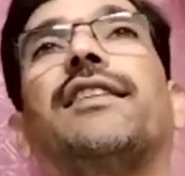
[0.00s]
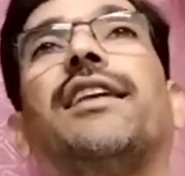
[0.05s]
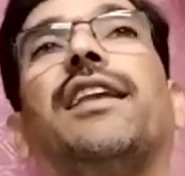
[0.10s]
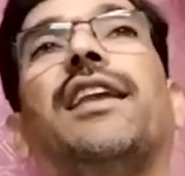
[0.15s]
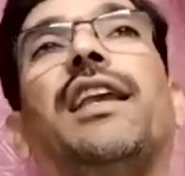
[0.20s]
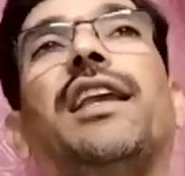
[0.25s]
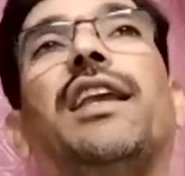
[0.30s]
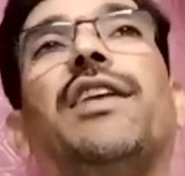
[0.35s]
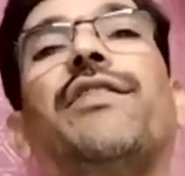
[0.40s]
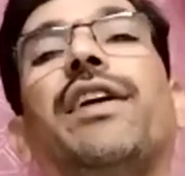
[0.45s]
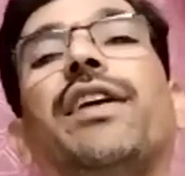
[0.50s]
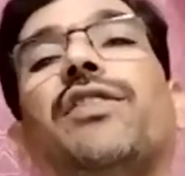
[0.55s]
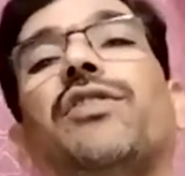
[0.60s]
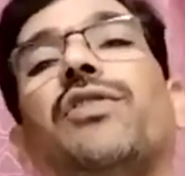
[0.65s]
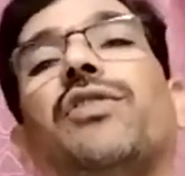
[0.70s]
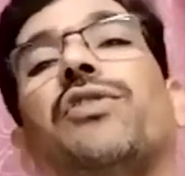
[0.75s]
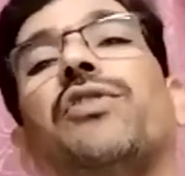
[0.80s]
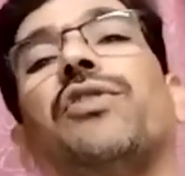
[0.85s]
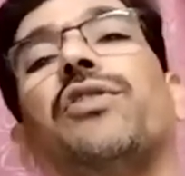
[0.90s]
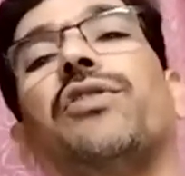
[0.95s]
even
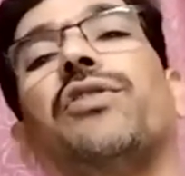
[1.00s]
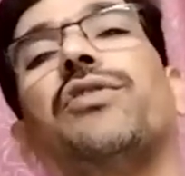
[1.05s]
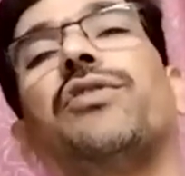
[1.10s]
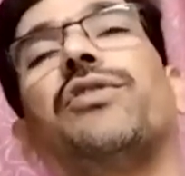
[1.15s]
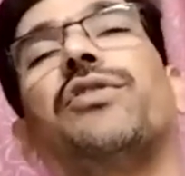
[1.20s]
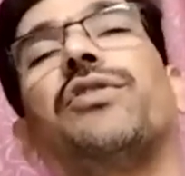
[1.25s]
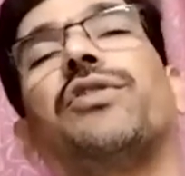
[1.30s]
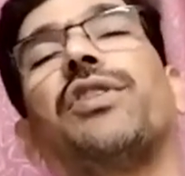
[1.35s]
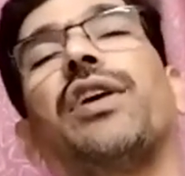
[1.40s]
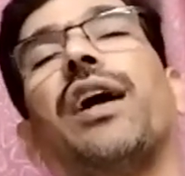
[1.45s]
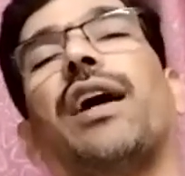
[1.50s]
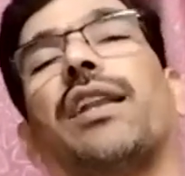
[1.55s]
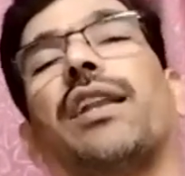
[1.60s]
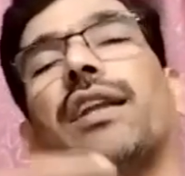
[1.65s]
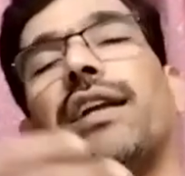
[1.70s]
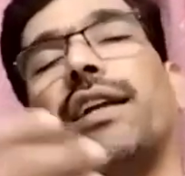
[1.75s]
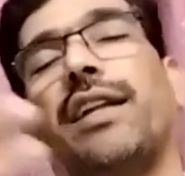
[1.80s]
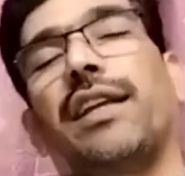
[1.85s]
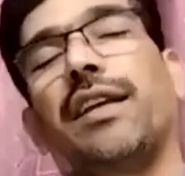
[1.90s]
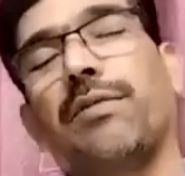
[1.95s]
though they are
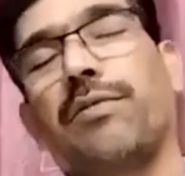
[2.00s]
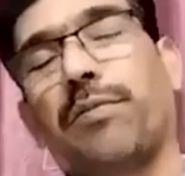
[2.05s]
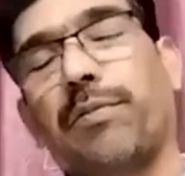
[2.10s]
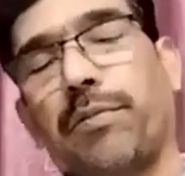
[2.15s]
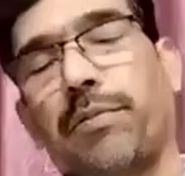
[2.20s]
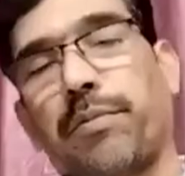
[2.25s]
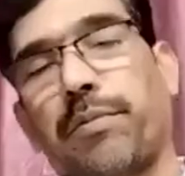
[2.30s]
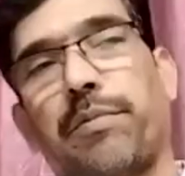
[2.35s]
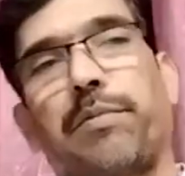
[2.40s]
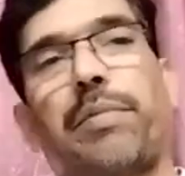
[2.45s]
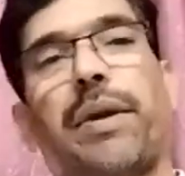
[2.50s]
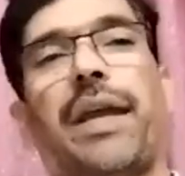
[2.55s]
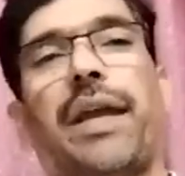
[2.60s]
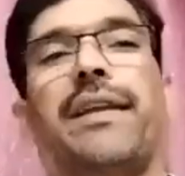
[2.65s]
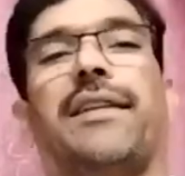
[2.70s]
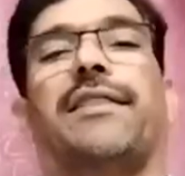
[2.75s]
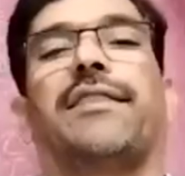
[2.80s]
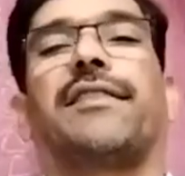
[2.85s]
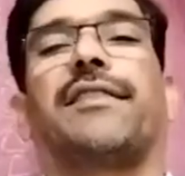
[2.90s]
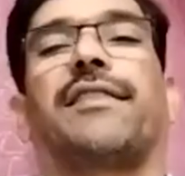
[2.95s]
getting
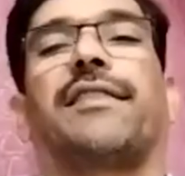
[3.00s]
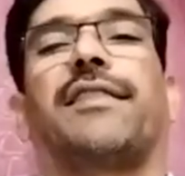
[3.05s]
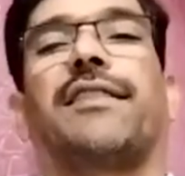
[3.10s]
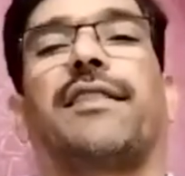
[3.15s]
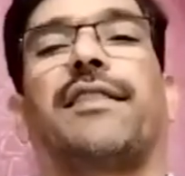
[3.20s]
pains